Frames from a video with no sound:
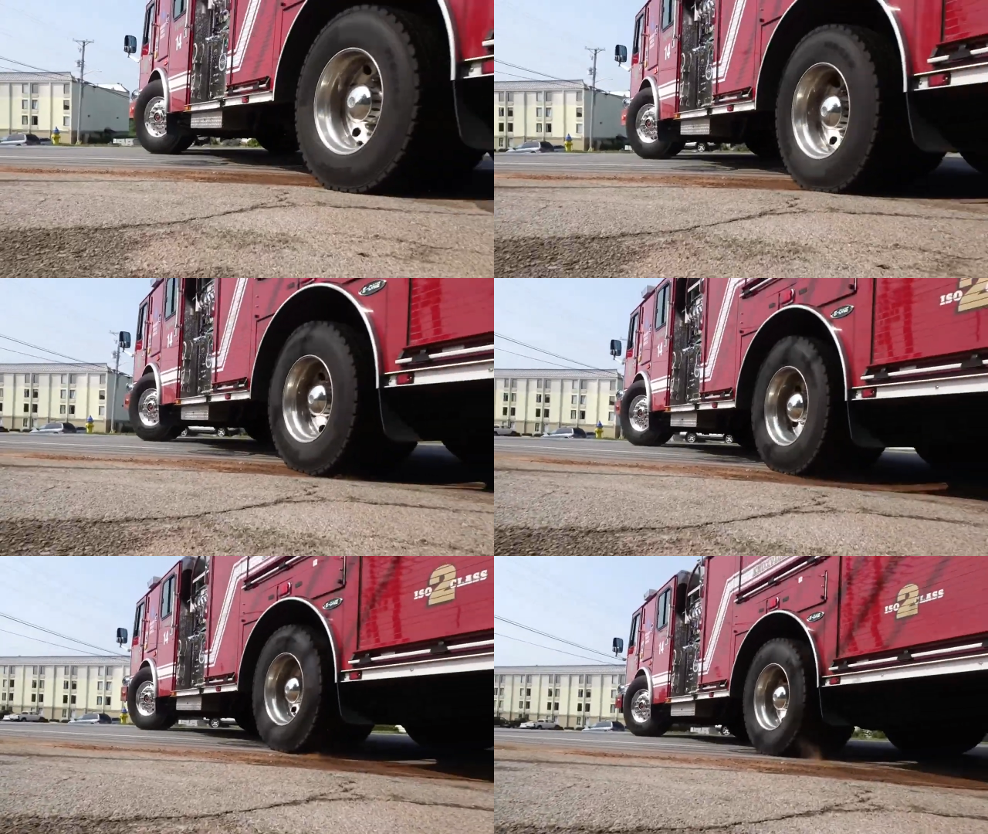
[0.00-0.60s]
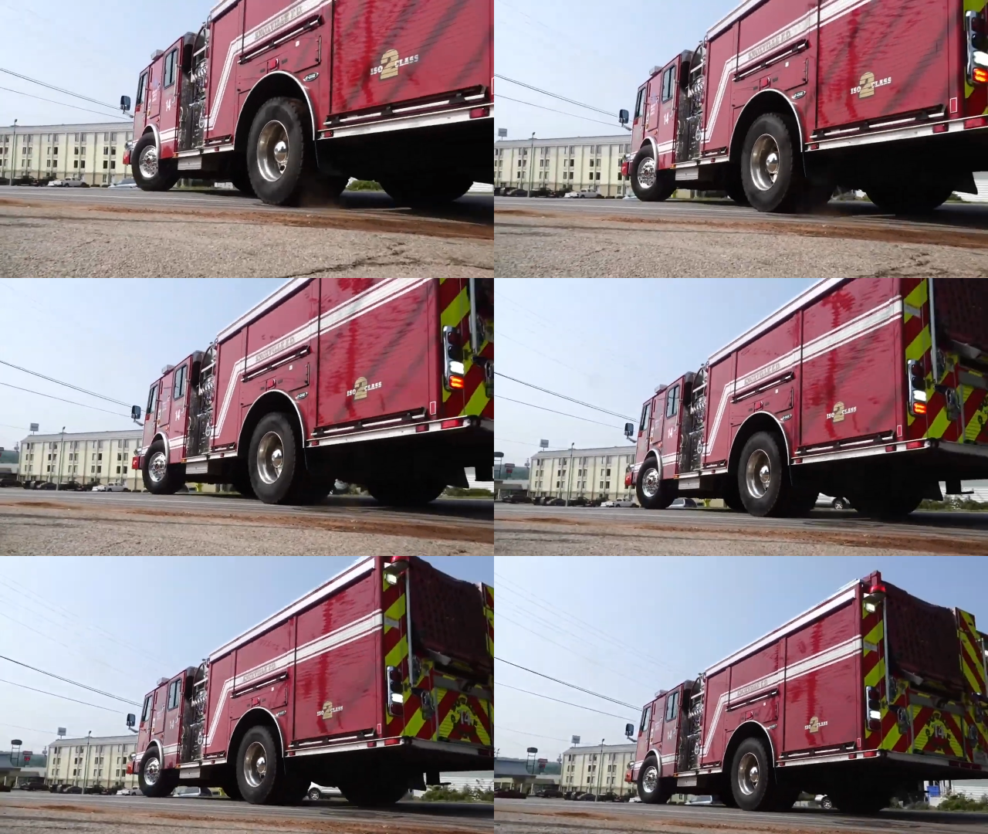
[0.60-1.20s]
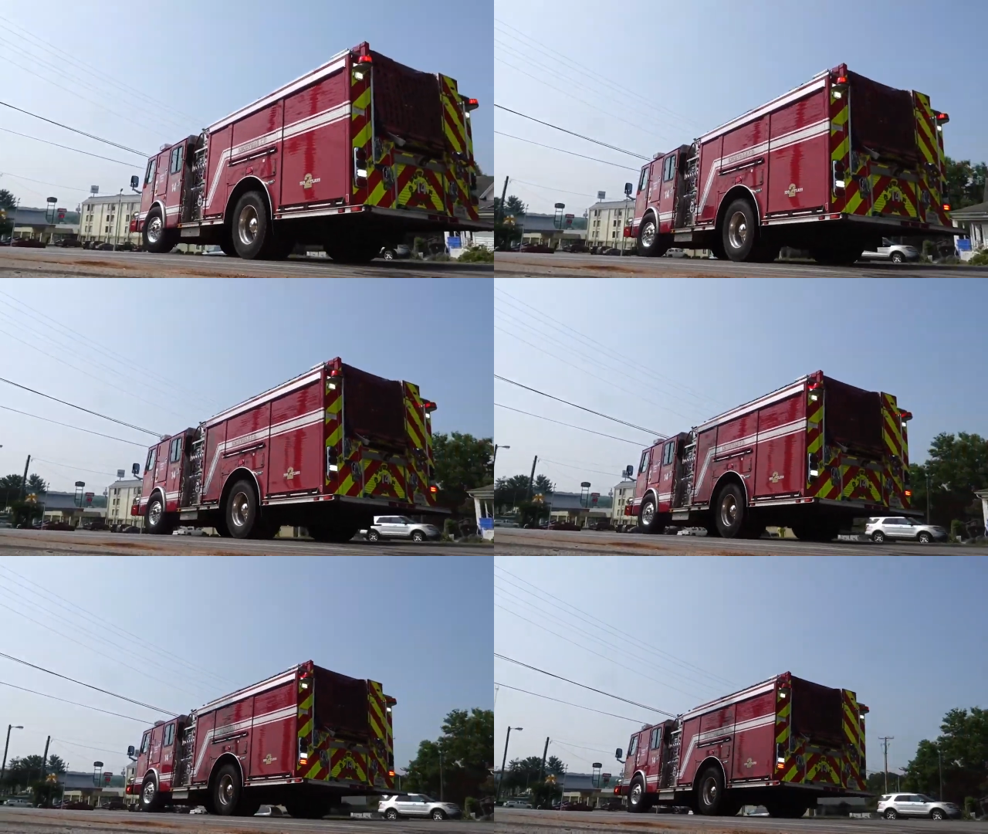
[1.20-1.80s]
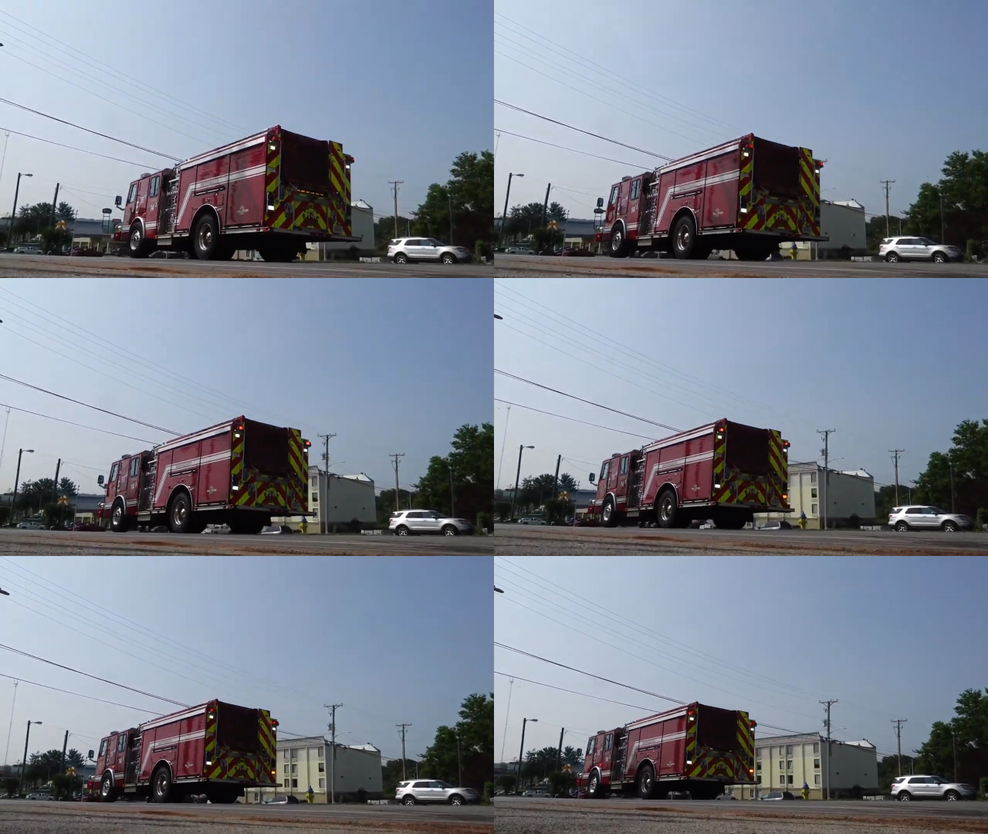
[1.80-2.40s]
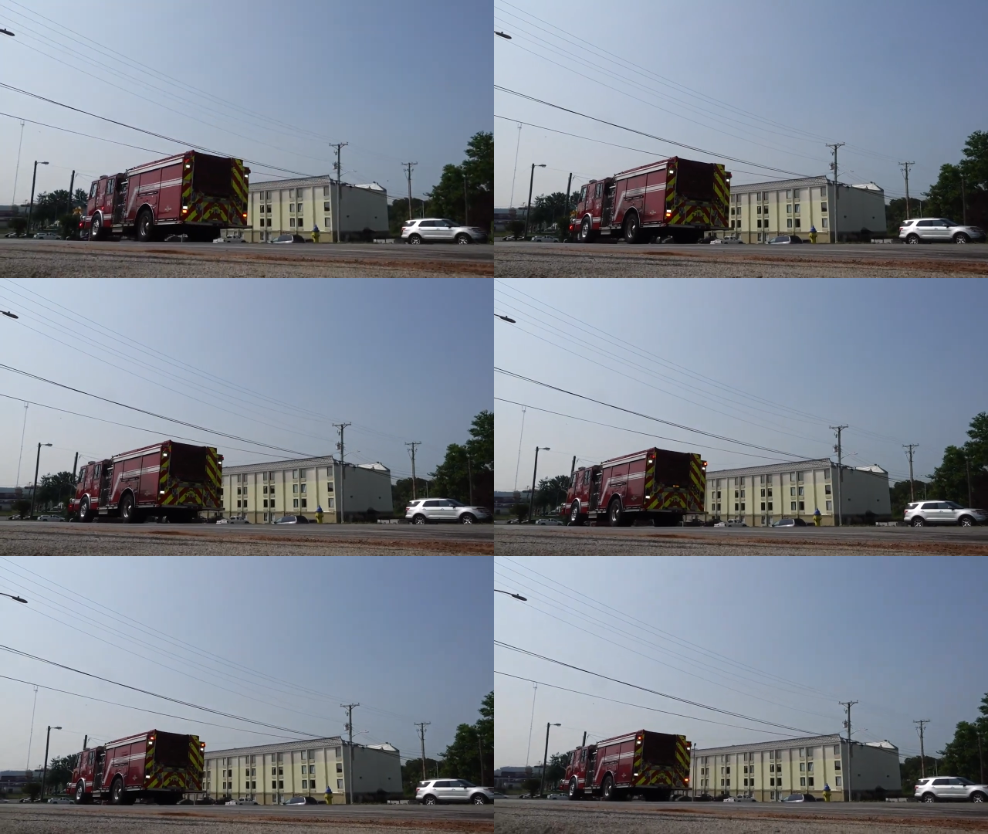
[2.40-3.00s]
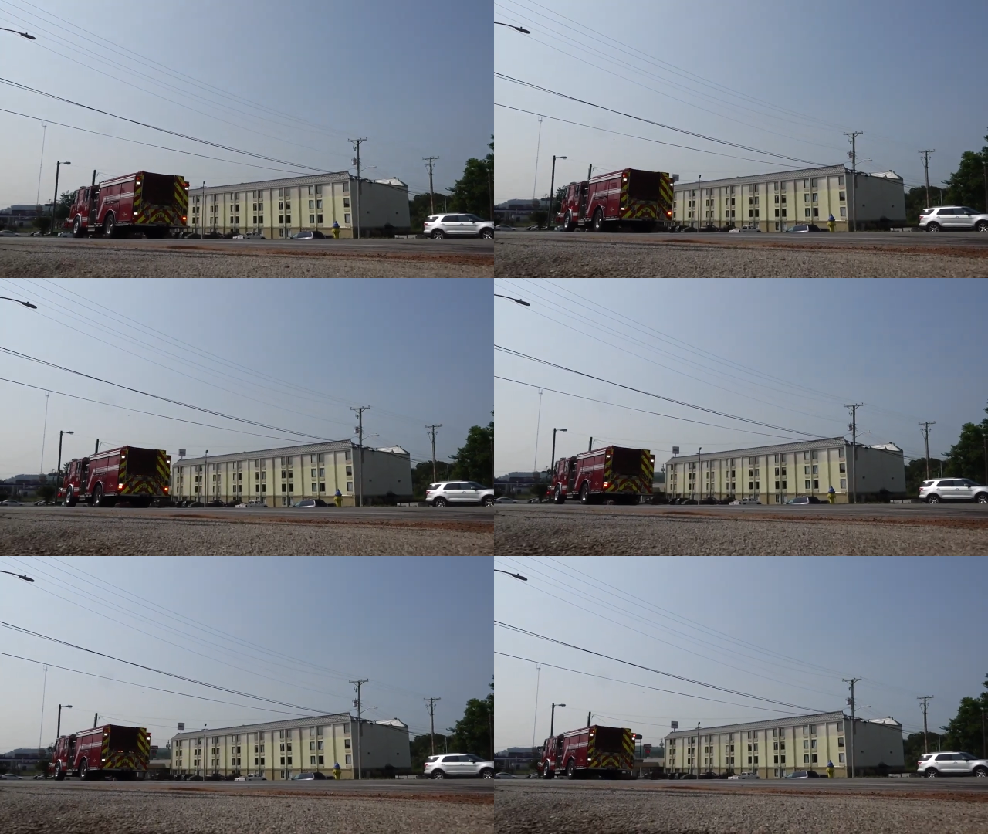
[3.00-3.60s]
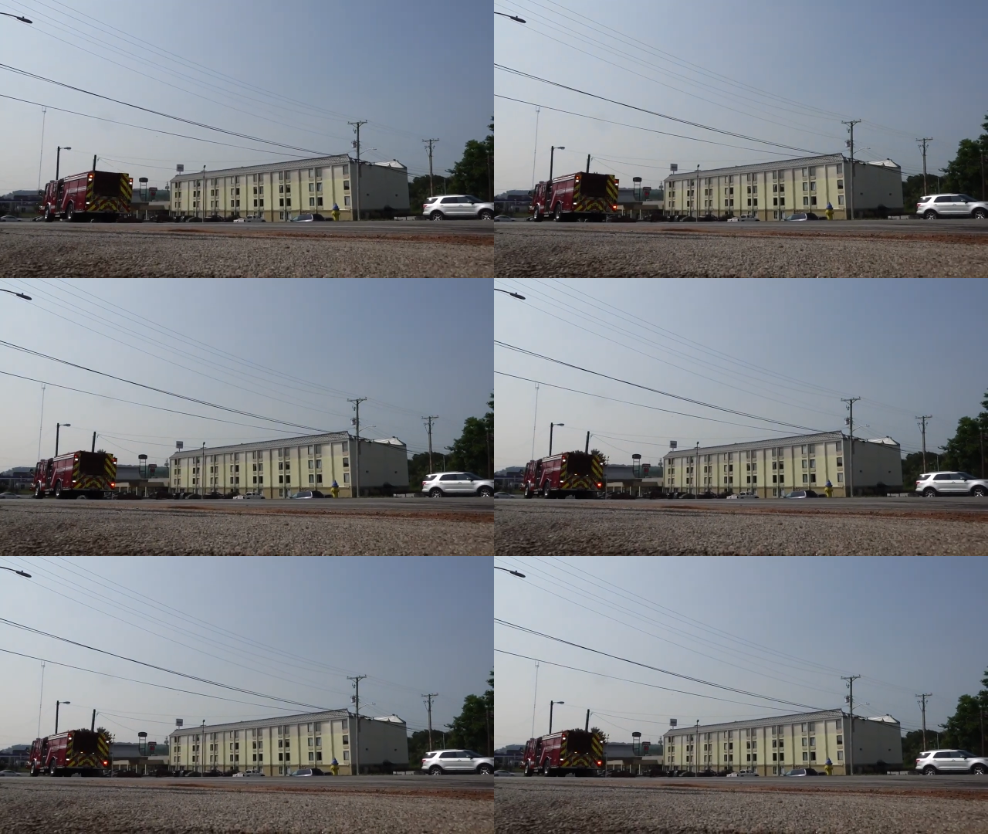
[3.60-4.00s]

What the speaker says: Nobody's mouth can be seen.